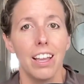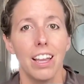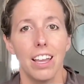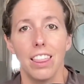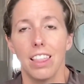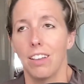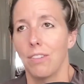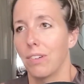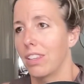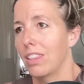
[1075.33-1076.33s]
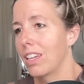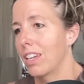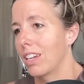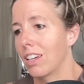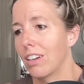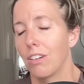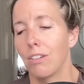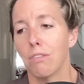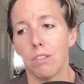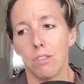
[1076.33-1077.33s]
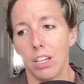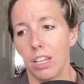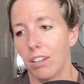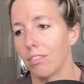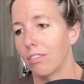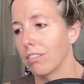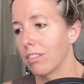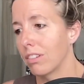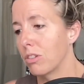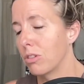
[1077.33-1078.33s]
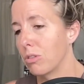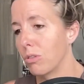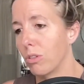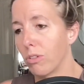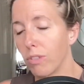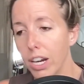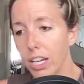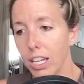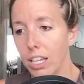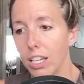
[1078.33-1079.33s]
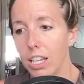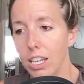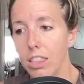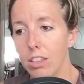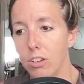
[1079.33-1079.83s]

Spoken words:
And then when they rotate to the right in the